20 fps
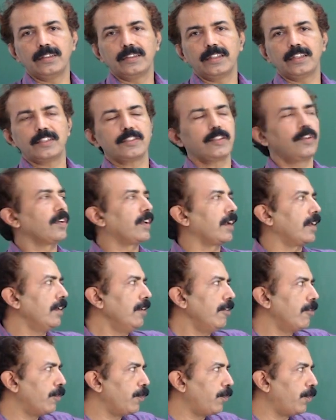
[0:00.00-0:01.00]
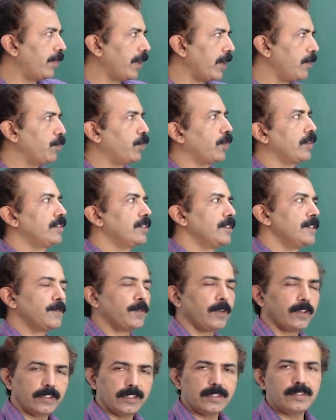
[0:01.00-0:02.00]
That is how you can frame questions for